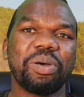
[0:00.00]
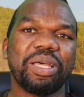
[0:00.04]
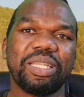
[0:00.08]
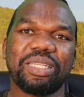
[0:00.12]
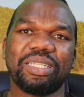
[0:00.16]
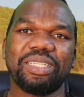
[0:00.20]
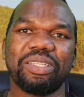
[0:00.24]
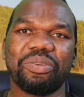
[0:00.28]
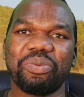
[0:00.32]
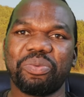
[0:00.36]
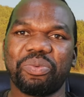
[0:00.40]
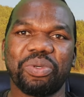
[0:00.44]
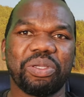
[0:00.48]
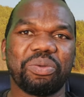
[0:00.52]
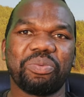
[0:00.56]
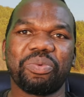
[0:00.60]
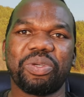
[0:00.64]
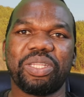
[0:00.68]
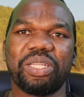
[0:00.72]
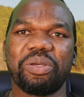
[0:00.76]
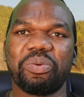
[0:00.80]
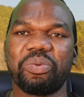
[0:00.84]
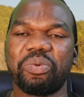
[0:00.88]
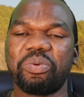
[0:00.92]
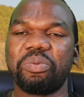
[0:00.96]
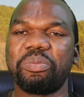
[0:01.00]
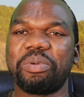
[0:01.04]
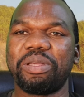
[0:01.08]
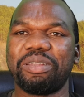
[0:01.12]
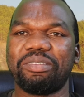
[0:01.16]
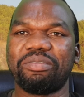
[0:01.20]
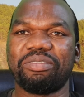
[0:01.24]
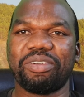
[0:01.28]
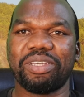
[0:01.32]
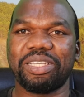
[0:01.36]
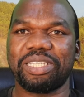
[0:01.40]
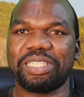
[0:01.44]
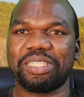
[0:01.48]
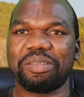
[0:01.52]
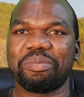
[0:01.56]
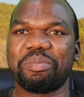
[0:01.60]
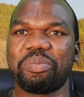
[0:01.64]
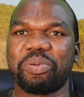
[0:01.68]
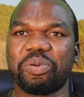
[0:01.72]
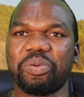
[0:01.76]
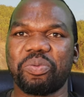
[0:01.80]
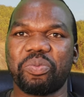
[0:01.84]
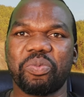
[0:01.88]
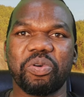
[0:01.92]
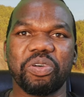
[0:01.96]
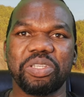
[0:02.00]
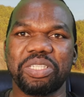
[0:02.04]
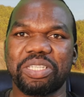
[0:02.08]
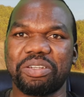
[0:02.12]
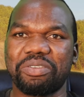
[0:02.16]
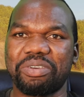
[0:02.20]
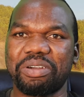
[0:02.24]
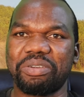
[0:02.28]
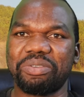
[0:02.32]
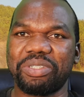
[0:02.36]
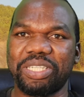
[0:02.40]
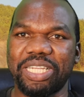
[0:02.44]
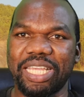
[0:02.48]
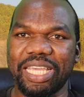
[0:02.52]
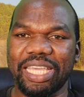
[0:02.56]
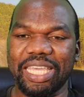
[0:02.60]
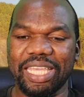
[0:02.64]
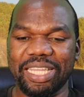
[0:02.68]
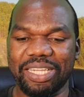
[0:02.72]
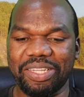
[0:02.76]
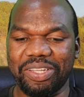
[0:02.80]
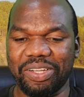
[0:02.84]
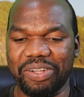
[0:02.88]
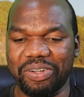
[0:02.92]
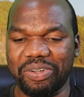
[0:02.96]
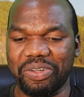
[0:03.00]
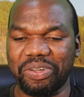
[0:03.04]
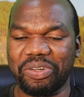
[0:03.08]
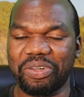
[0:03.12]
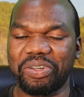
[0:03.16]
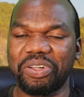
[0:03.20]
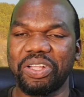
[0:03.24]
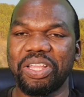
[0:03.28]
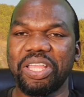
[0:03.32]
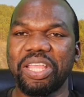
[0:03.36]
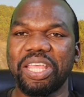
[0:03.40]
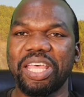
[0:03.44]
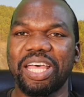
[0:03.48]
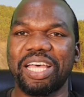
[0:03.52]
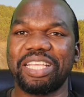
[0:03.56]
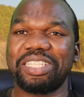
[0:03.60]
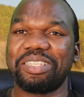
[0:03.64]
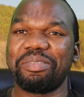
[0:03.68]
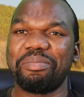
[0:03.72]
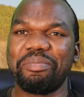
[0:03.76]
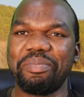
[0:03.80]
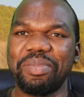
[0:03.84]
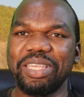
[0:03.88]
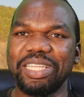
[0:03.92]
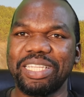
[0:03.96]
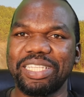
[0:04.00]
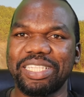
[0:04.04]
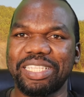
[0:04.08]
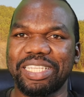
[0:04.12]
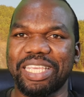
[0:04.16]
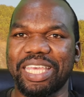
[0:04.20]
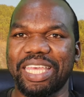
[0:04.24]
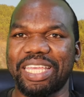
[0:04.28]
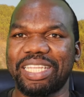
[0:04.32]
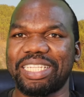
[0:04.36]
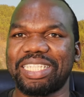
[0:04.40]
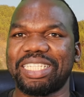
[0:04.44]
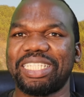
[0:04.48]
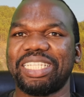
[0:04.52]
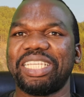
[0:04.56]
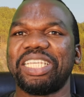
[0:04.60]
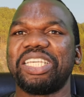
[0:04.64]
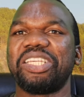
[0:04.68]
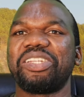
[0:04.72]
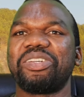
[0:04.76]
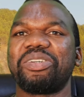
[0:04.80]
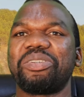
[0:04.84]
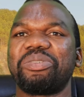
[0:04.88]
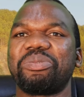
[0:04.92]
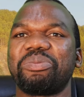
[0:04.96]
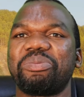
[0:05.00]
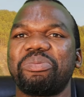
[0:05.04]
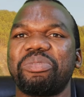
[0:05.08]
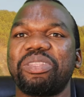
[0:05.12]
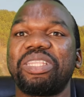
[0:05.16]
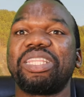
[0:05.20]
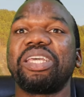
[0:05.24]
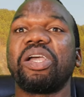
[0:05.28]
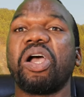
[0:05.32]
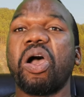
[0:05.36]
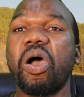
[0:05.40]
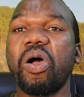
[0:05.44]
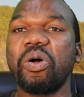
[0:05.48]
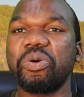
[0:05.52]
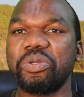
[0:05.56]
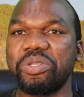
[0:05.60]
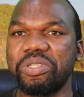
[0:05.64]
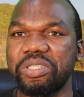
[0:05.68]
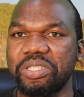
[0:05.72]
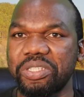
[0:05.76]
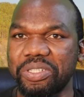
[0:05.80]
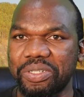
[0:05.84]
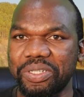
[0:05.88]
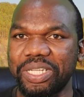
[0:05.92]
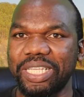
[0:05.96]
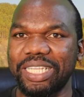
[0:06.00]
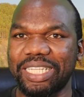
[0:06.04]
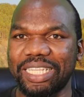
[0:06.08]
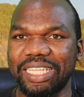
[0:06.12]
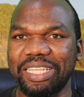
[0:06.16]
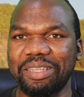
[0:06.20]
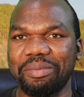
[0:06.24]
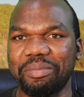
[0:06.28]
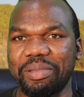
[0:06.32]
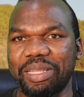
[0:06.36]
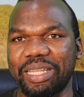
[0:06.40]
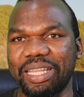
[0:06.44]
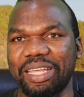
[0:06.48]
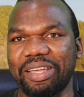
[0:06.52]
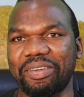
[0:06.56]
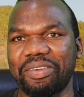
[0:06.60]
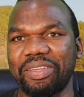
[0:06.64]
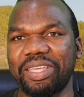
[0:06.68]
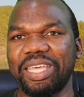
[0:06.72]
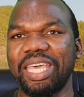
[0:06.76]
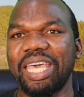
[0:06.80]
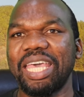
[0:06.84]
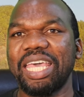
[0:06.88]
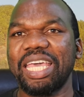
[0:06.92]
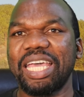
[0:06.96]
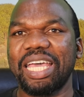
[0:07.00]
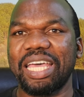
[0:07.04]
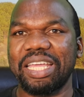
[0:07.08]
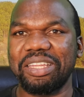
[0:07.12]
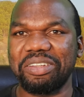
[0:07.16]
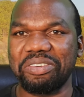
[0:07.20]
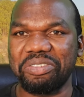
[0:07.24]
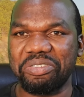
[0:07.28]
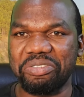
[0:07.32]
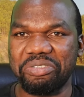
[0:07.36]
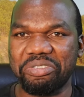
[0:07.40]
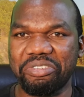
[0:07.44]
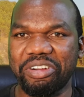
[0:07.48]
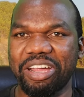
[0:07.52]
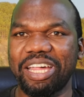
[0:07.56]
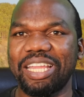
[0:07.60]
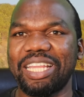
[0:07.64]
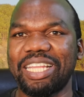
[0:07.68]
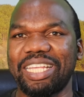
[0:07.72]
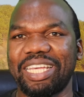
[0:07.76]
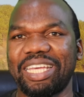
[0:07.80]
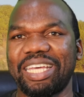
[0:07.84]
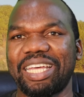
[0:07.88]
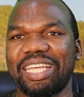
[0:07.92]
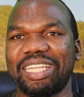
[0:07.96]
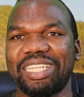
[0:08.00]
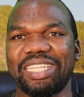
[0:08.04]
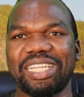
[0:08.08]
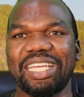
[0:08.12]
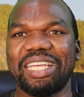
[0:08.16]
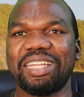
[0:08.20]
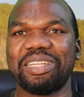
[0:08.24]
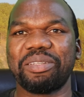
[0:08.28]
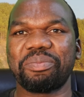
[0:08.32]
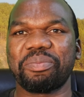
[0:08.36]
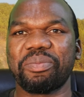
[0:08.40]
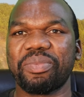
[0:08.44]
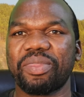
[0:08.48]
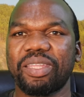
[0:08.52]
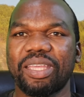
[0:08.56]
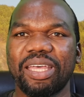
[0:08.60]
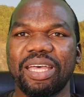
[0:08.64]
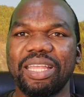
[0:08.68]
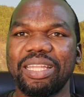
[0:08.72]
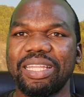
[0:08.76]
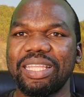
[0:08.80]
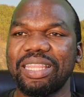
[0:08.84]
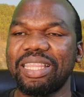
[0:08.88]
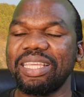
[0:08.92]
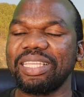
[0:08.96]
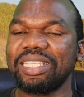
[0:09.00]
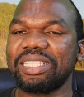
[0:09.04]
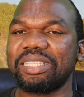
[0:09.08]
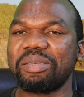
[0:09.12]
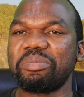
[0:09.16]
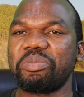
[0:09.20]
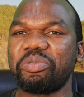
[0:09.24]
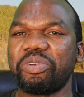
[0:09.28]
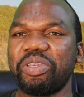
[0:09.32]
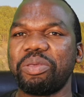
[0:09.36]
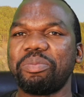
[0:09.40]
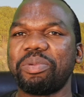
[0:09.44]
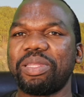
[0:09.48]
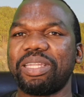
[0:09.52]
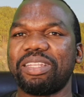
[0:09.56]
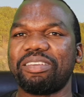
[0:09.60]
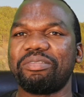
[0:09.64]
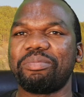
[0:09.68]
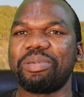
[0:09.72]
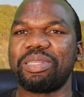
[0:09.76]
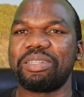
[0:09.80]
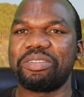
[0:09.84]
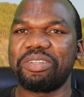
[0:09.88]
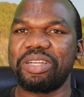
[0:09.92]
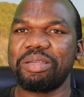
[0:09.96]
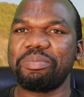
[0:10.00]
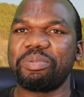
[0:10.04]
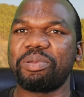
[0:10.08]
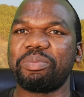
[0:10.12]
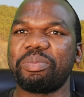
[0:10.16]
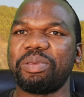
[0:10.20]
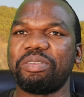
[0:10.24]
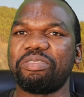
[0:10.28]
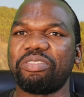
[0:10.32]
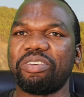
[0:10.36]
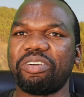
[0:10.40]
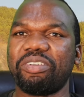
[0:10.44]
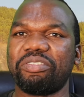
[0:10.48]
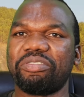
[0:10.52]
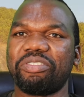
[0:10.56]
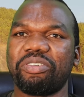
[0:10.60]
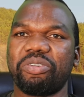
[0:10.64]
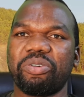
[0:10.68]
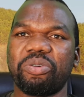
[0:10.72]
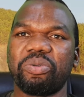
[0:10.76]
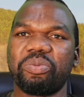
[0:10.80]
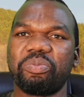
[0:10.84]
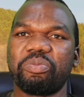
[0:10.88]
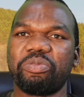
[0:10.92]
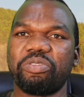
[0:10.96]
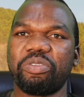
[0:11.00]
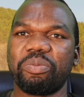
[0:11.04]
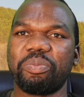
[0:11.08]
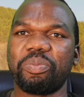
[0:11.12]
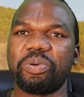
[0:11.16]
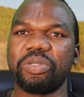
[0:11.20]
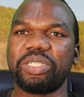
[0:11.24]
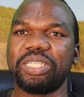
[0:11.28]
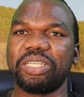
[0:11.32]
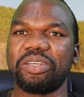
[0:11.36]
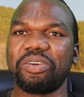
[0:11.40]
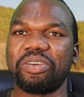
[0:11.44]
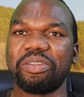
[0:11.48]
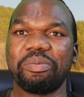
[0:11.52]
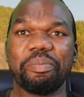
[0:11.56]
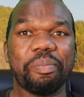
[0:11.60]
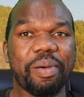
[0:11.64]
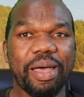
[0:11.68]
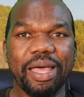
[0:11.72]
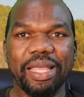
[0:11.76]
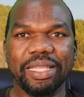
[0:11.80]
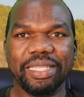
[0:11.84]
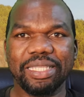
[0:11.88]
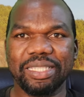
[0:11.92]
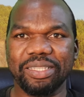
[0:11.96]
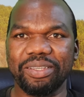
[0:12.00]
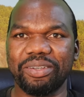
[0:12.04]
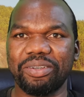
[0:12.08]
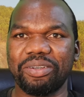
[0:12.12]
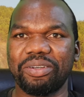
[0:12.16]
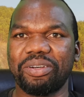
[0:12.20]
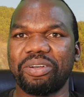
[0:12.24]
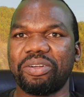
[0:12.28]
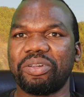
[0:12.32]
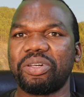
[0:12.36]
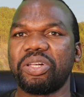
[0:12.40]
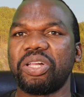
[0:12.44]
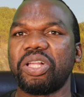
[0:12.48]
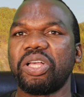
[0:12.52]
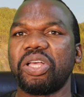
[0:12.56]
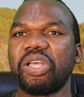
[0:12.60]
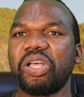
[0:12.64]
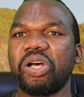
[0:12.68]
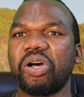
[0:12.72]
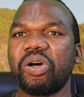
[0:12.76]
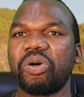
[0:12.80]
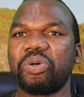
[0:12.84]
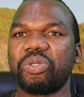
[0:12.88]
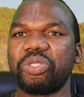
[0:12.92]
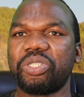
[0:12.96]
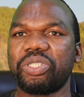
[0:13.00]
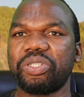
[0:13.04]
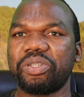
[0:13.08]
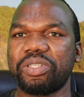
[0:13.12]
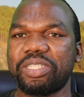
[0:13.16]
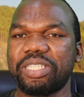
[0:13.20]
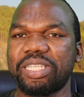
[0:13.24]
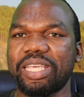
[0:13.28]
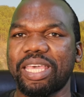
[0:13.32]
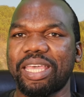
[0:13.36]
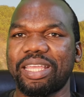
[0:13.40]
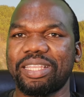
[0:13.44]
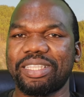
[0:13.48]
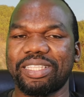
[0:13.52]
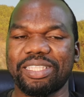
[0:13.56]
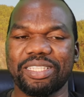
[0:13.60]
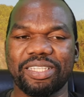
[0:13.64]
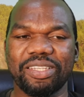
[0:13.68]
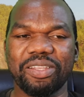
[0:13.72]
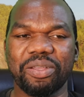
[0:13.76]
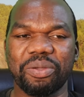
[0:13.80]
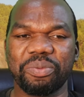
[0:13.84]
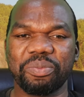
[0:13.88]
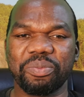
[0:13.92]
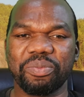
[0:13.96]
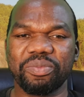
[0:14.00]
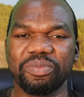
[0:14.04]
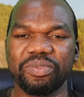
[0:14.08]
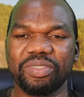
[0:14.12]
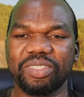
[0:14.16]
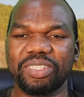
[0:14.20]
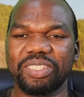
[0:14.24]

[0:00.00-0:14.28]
But when a woman, for example, walks around naked or has a miniskirt, you know, the whole street in Malawi can rally. And I think some women have been raped before for putting on pants or short skirts. So